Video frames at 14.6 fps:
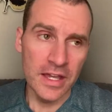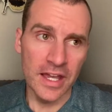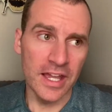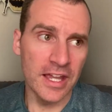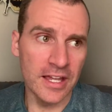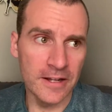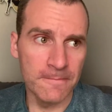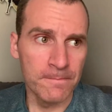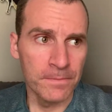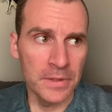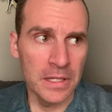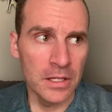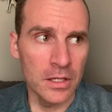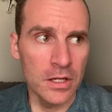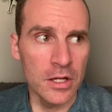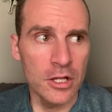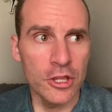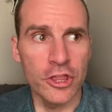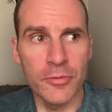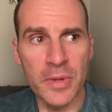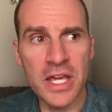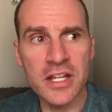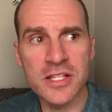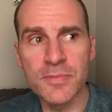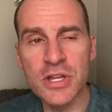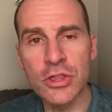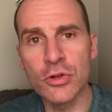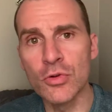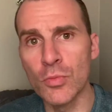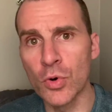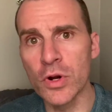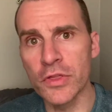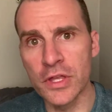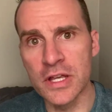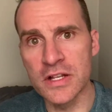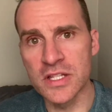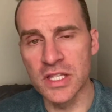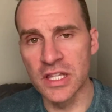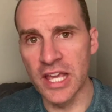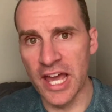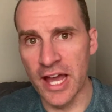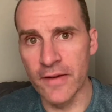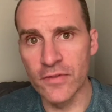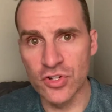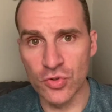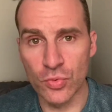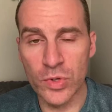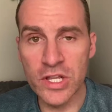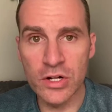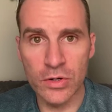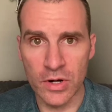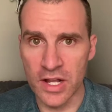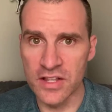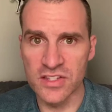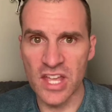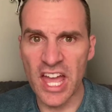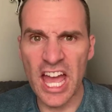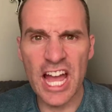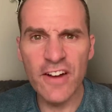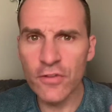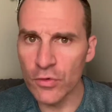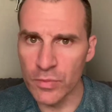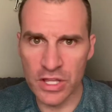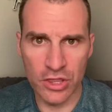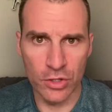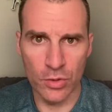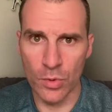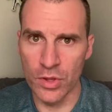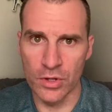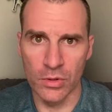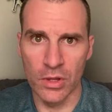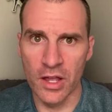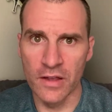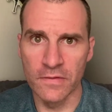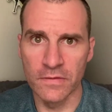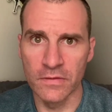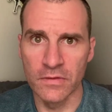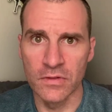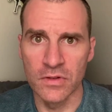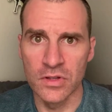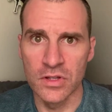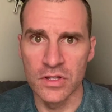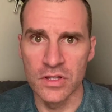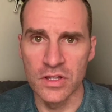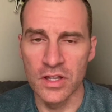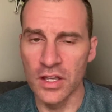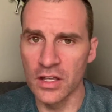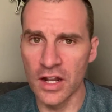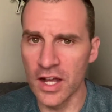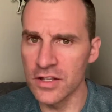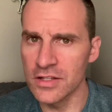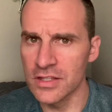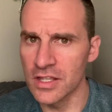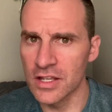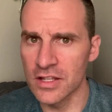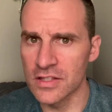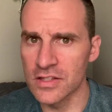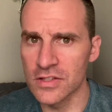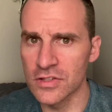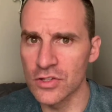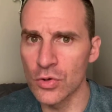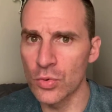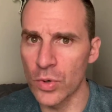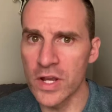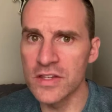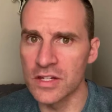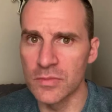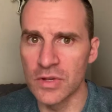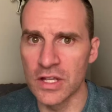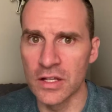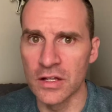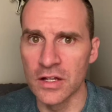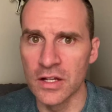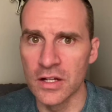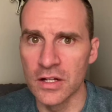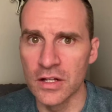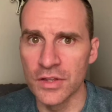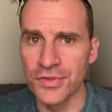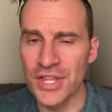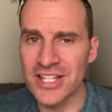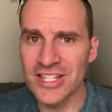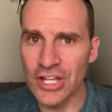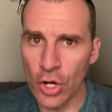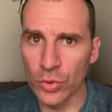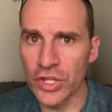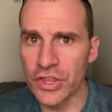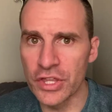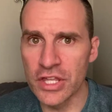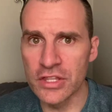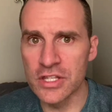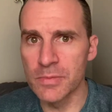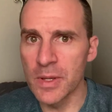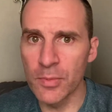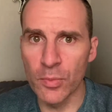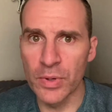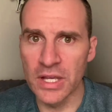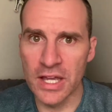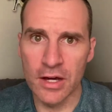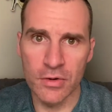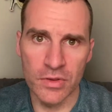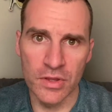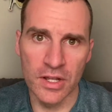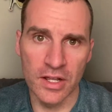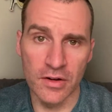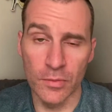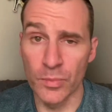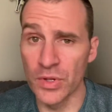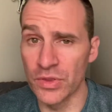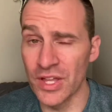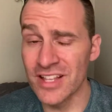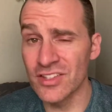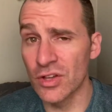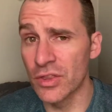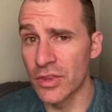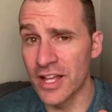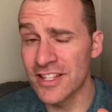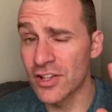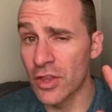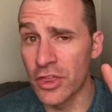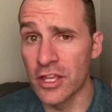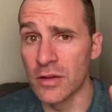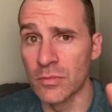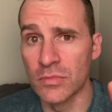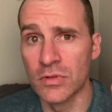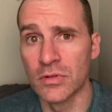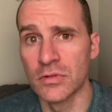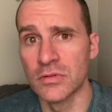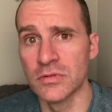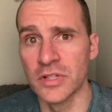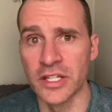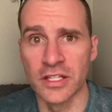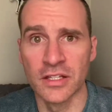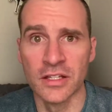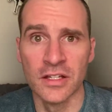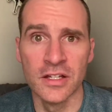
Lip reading: And the man has been through more things than the average reader has ever been through in their life. And I just think it's so crazy to me. That's the only thing these people pick out of the negative, but that's on them. Like,